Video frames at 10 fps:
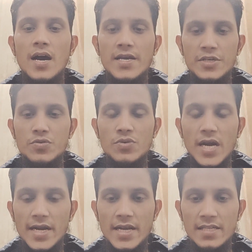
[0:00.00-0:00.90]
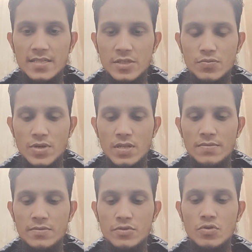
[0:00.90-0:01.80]
ISO guidelines as well.
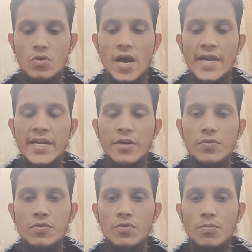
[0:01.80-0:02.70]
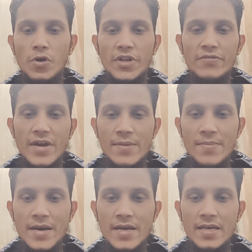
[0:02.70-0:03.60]
So I need to modify
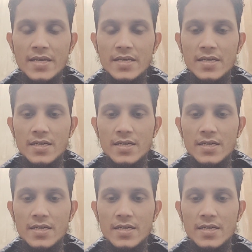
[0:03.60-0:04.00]
my